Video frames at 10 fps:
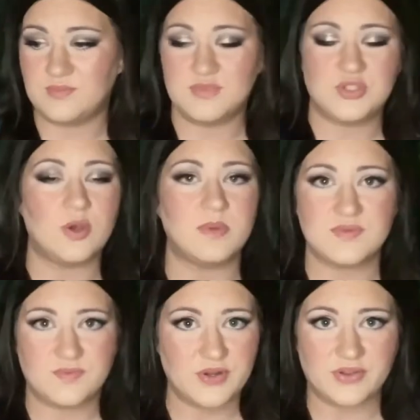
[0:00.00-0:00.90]
so much
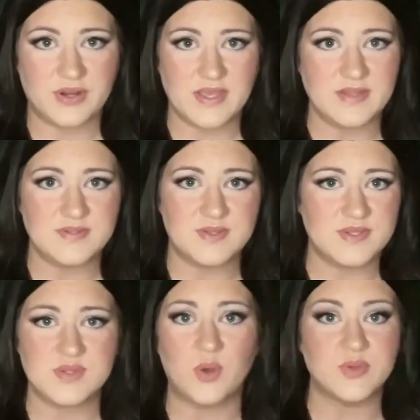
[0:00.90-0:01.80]
further into
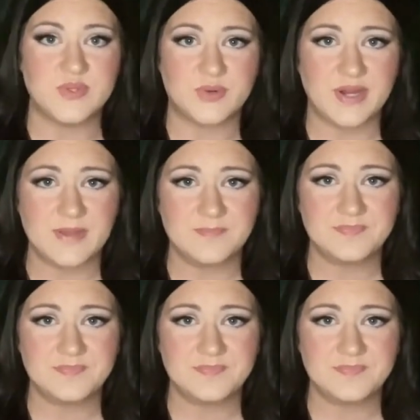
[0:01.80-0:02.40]
this whole story.